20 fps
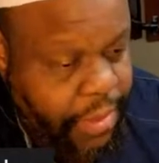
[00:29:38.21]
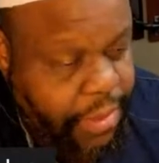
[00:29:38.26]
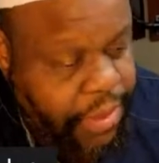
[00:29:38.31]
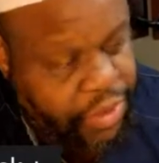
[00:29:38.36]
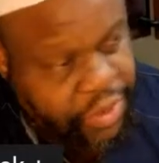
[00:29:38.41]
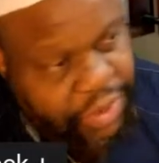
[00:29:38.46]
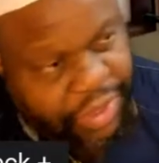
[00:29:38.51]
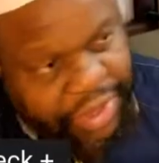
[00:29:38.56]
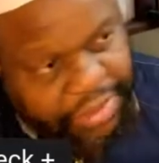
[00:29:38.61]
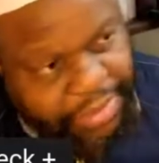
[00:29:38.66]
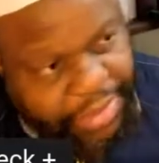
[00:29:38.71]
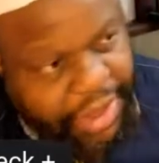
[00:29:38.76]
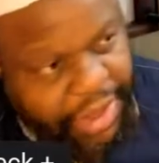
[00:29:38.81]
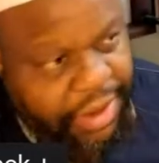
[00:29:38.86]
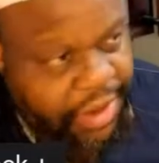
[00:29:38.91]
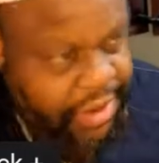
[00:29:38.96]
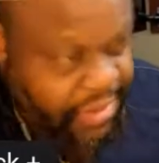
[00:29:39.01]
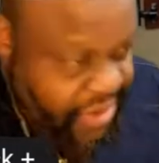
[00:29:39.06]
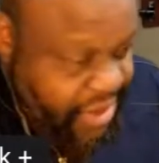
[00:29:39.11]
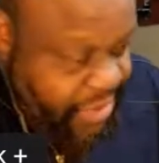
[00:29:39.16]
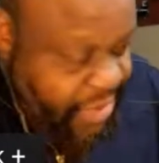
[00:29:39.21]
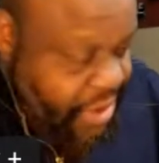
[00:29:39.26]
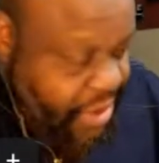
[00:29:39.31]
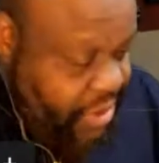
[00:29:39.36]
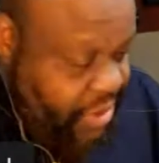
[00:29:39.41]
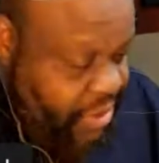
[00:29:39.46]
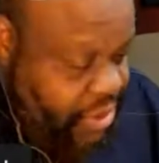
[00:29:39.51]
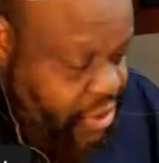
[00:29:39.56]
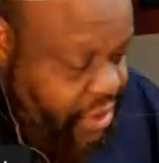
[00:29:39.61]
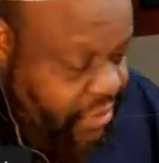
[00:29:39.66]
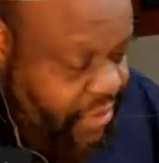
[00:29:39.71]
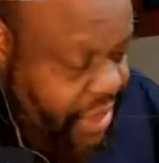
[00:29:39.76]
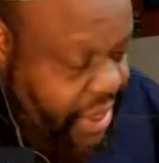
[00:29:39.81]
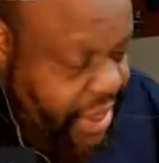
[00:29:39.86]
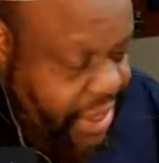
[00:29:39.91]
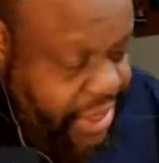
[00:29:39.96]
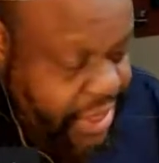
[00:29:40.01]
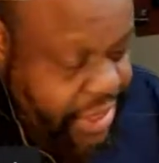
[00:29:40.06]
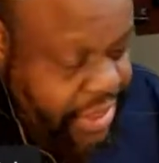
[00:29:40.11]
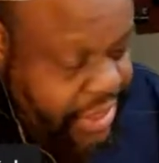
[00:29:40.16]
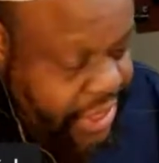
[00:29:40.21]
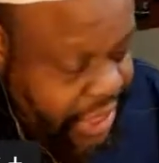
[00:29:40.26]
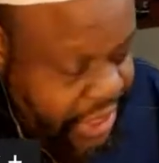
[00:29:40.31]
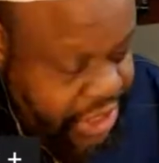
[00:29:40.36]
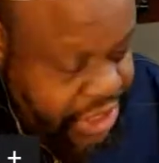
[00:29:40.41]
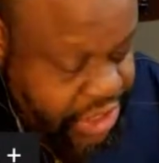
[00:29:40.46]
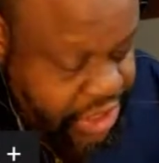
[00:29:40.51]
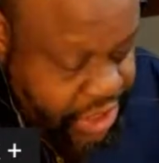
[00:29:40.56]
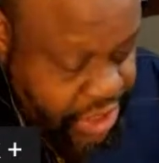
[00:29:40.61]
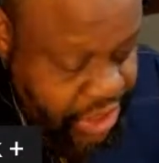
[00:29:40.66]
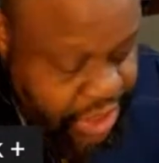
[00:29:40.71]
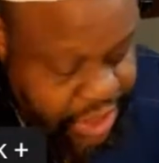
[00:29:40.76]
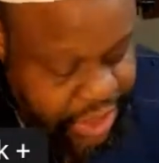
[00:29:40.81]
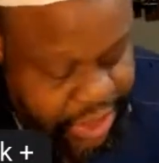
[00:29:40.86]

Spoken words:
between the male and female. So if they touch,